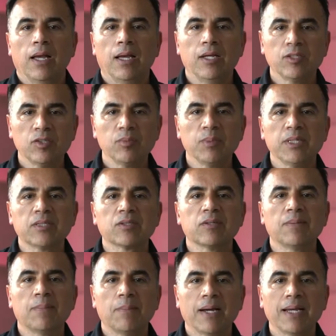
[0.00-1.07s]
SUVs
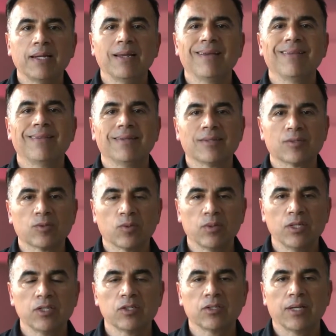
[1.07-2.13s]
combine the
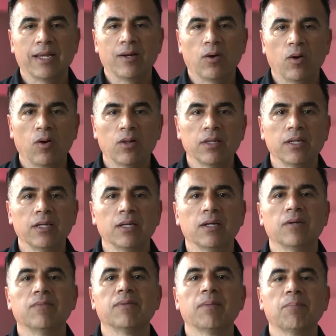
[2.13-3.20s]
storage and hauling
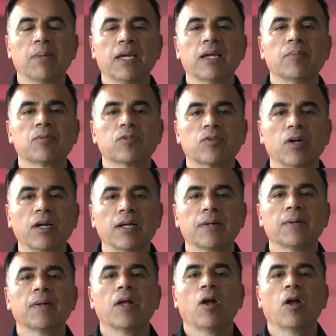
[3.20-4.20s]
of a pickup truck